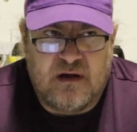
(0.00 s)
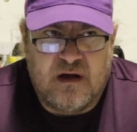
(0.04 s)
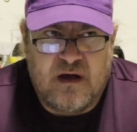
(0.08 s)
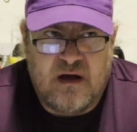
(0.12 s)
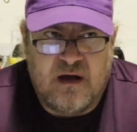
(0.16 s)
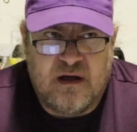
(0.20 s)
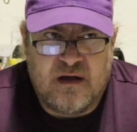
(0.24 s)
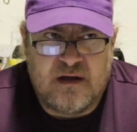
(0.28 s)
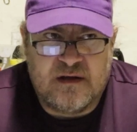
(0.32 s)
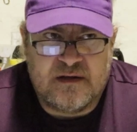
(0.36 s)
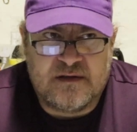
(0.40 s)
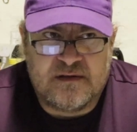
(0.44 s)

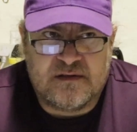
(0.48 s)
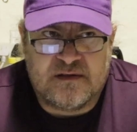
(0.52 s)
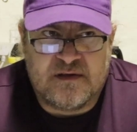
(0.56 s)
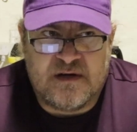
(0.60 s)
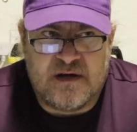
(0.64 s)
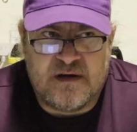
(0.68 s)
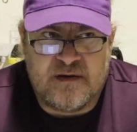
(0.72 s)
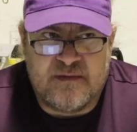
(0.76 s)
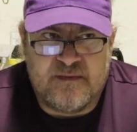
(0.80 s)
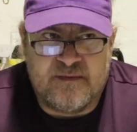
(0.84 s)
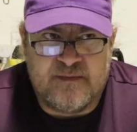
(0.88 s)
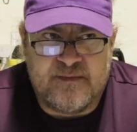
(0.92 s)
And
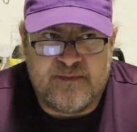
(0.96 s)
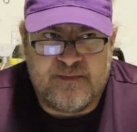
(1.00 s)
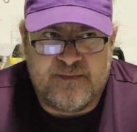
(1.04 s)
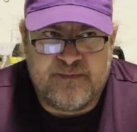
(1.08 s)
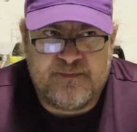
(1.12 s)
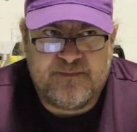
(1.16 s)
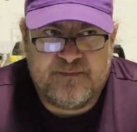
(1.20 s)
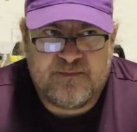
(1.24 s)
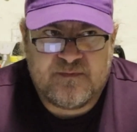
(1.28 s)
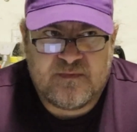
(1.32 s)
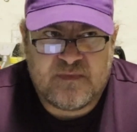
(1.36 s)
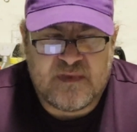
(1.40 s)

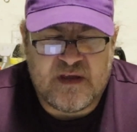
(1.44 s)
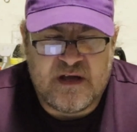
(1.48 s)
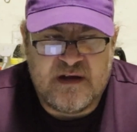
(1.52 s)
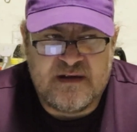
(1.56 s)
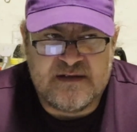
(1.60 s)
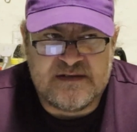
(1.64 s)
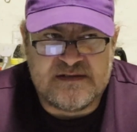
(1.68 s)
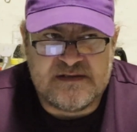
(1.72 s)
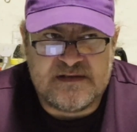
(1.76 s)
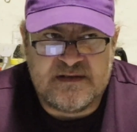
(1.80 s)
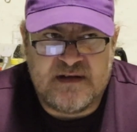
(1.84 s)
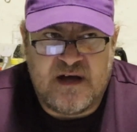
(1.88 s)

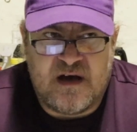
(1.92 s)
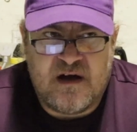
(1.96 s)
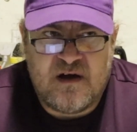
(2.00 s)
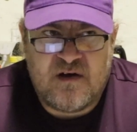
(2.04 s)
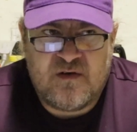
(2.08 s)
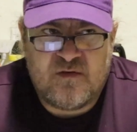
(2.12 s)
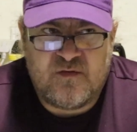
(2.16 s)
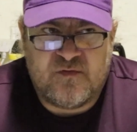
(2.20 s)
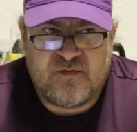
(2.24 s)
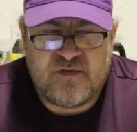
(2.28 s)
it's now